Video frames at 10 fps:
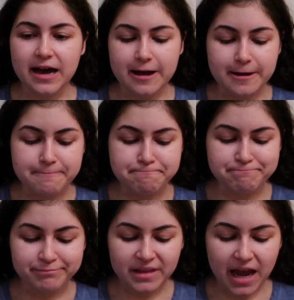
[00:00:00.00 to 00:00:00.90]

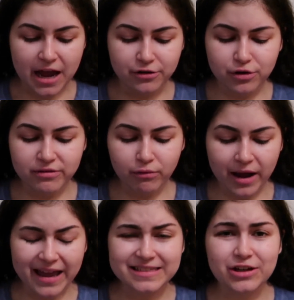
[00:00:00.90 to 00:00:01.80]
Um, I don't know even
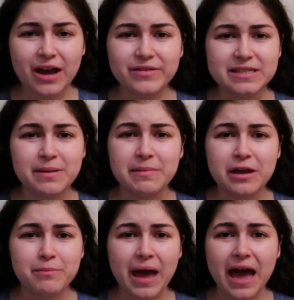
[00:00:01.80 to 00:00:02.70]
why I still have this in my
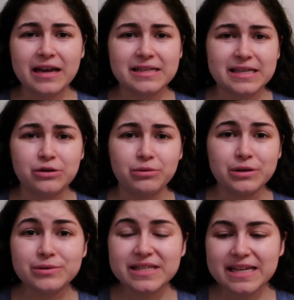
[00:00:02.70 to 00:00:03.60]
makeup bag because I don't
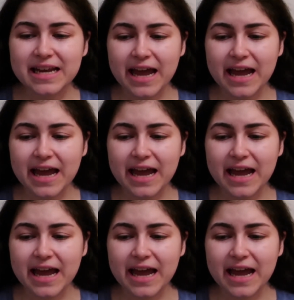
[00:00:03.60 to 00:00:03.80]
use it.